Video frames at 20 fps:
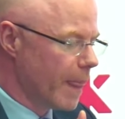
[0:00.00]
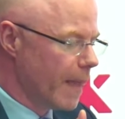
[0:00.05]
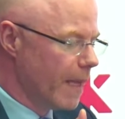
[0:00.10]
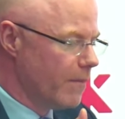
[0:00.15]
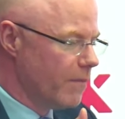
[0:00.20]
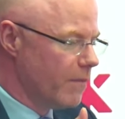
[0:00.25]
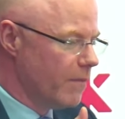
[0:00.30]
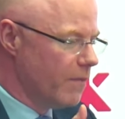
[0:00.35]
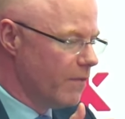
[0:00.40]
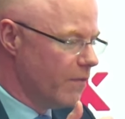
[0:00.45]

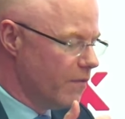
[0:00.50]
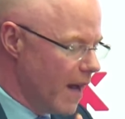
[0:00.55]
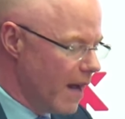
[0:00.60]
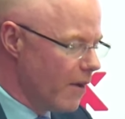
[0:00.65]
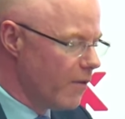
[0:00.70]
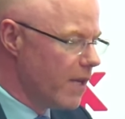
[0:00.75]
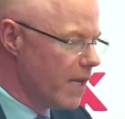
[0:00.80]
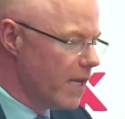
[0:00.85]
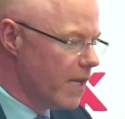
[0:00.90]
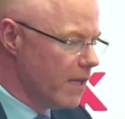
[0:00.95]

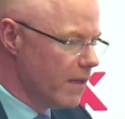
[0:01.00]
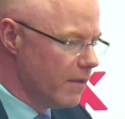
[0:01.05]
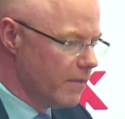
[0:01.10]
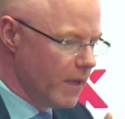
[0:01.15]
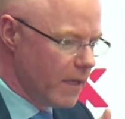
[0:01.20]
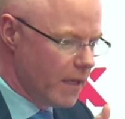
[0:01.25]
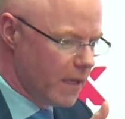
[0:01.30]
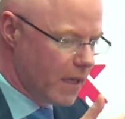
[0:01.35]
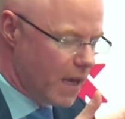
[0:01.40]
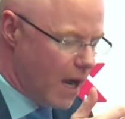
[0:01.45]
very
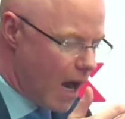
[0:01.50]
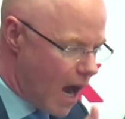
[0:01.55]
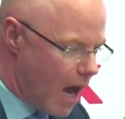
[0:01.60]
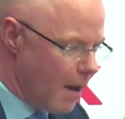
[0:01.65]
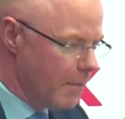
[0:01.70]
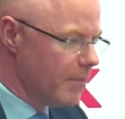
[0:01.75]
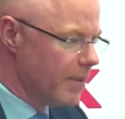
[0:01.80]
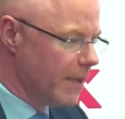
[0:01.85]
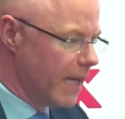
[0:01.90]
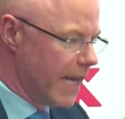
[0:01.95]

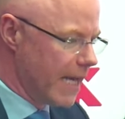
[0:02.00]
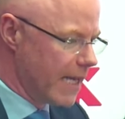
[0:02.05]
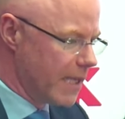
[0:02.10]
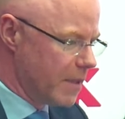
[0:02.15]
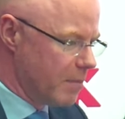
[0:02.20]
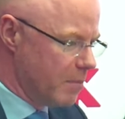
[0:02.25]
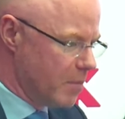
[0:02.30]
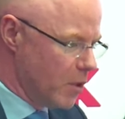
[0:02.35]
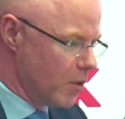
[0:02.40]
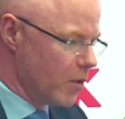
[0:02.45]

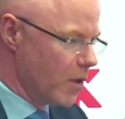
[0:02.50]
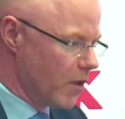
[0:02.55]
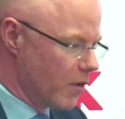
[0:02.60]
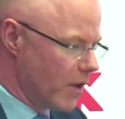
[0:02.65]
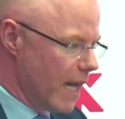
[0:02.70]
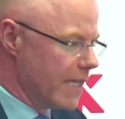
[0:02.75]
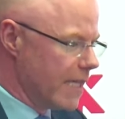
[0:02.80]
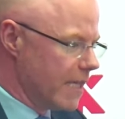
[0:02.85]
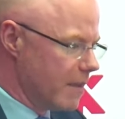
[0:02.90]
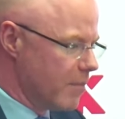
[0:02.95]
complex
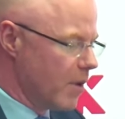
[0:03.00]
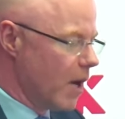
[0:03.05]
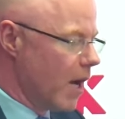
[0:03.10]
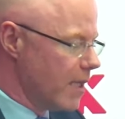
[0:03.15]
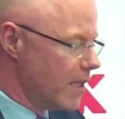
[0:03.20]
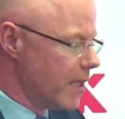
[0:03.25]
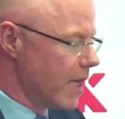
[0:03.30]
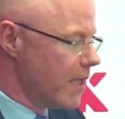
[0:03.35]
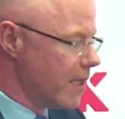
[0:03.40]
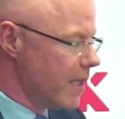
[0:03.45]
bureaucratic
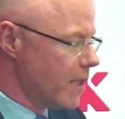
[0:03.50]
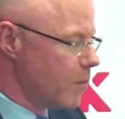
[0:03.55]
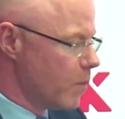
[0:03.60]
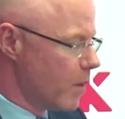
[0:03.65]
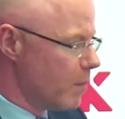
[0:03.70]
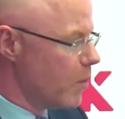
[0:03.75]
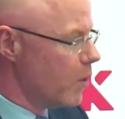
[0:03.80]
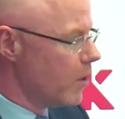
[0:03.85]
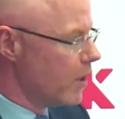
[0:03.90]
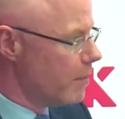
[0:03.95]
processes
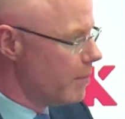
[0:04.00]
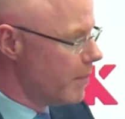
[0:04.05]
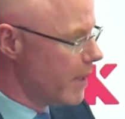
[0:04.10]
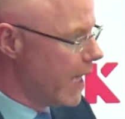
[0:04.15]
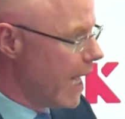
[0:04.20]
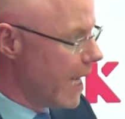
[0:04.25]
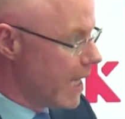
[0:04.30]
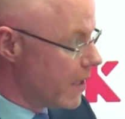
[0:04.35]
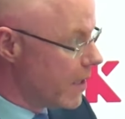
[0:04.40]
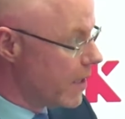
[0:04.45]
were put in
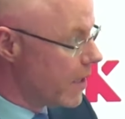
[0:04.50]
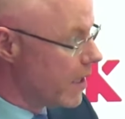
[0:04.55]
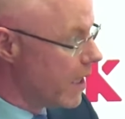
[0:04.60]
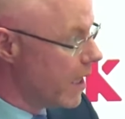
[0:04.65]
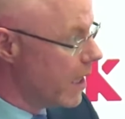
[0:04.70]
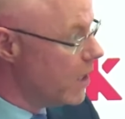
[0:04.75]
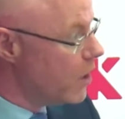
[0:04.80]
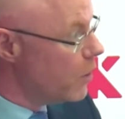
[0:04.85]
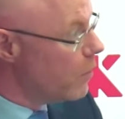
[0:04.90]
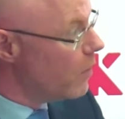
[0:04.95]
place to